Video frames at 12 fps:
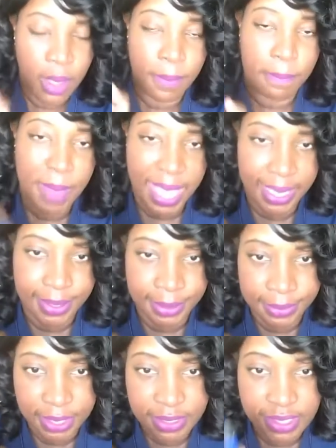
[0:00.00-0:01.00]
Micah,
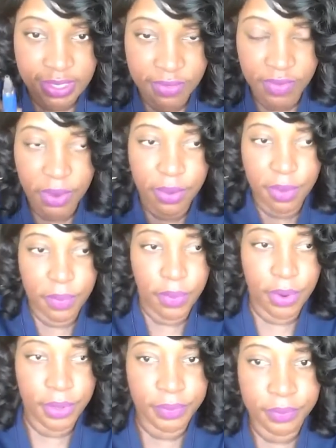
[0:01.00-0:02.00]
because this is very
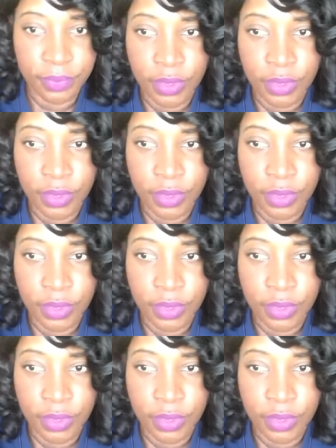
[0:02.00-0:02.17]
important.